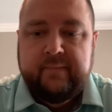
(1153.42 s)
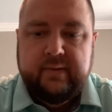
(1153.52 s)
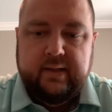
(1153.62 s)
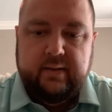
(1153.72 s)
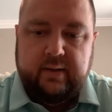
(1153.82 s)

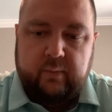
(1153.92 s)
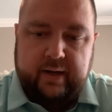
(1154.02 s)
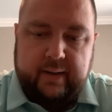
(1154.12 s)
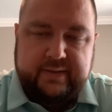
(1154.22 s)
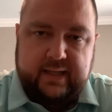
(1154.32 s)
that, that
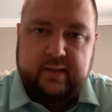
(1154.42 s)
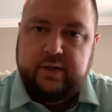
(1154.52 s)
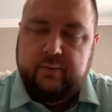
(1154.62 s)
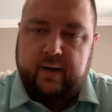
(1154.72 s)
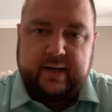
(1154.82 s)
what I'm telling
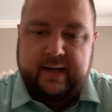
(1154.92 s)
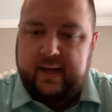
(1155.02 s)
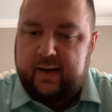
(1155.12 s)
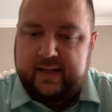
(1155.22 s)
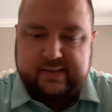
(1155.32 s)
you right
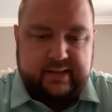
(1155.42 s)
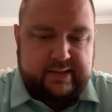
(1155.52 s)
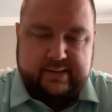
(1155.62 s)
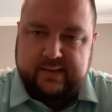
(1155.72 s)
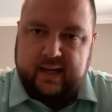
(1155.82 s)
now has
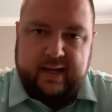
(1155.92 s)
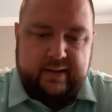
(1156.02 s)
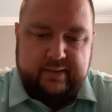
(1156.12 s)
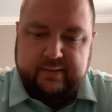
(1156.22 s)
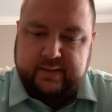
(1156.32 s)
is
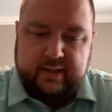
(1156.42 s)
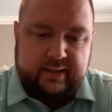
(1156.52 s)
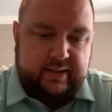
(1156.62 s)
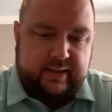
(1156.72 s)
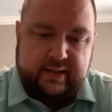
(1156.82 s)
not
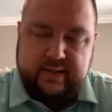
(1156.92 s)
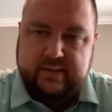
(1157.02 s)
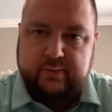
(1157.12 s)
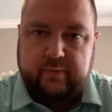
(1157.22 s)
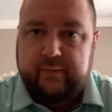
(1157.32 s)
done in any
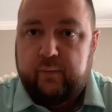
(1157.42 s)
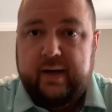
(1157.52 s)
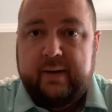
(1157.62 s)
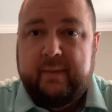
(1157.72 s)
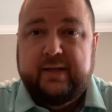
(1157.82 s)
sort of
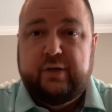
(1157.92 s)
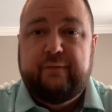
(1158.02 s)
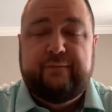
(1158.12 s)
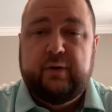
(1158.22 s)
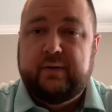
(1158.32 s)
way to make you
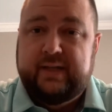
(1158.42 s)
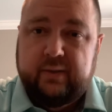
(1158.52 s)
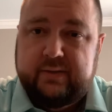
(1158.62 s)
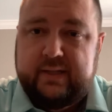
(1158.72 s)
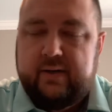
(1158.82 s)
feel
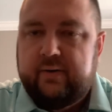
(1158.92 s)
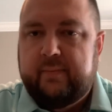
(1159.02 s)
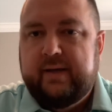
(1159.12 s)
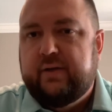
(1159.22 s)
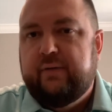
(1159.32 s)
guilty or to
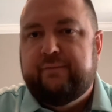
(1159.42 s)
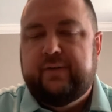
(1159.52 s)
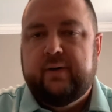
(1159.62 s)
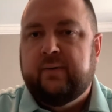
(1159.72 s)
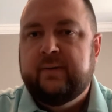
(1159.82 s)
make you
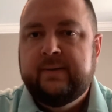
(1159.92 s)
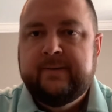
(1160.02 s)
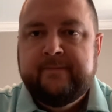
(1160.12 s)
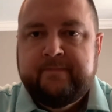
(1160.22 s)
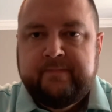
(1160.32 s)
feel
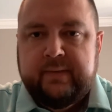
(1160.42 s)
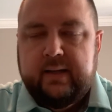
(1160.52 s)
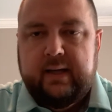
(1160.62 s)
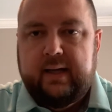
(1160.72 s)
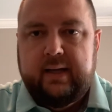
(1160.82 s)

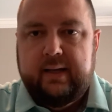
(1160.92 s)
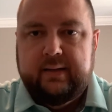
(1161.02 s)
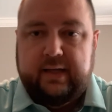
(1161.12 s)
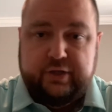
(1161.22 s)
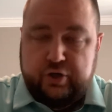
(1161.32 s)
uh,
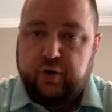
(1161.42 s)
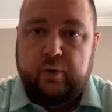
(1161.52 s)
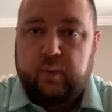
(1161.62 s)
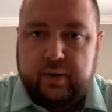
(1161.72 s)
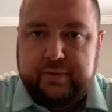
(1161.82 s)
like you're
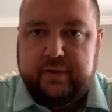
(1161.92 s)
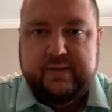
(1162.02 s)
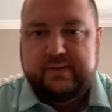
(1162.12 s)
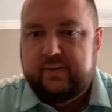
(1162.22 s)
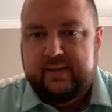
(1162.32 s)

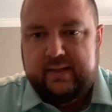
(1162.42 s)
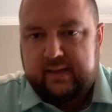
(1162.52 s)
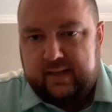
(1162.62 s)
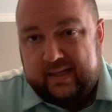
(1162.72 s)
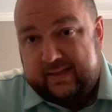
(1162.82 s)
worthless or anything
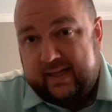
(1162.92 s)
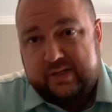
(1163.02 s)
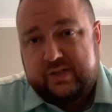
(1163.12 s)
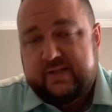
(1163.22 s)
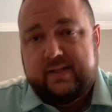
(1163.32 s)
like that. It's
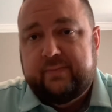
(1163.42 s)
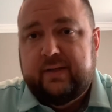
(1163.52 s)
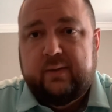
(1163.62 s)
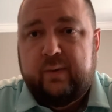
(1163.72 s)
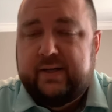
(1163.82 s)
just
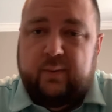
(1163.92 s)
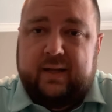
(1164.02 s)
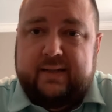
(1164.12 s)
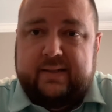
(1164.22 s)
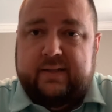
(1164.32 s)
something that we don't
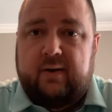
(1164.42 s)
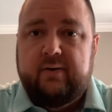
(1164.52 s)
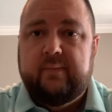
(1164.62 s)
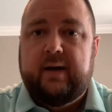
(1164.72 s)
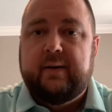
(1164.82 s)
like to
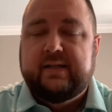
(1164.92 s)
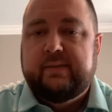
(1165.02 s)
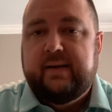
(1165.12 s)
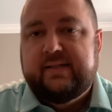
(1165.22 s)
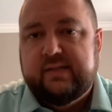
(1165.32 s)
talk about because
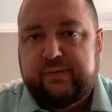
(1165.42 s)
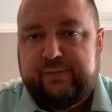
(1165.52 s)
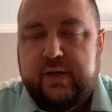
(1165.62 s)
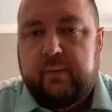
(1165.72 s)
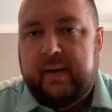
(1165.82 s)
it makes us
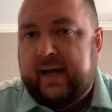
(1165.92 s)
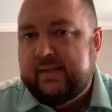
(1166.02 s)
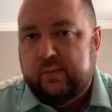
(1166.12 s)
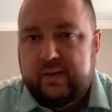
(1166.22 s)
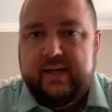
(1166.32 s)
feel bad.
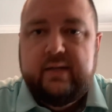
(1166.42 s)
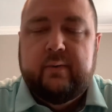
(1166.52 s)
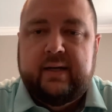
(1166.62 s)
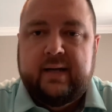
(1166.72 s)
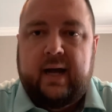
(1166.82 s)
So we need to
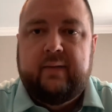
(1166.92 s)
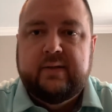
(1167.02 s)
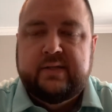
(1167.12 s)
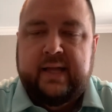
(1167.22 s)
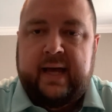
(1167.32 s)

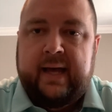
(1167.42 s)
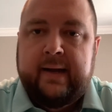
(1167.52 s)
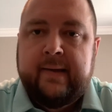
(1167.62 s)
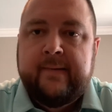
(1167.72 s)
acknowledge that